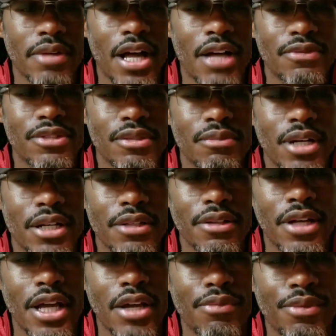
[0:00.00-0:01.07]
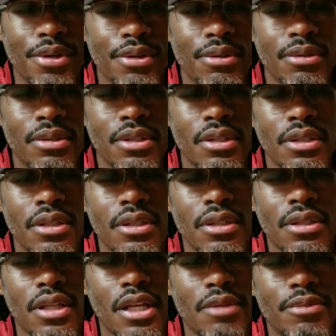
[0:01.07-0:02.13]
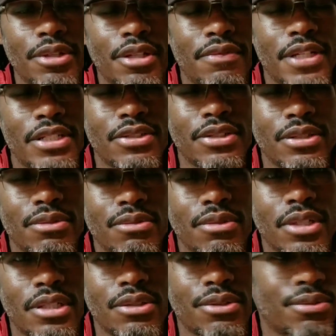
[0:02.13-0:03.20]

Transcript: I have some other ammo that I'm going to eventually run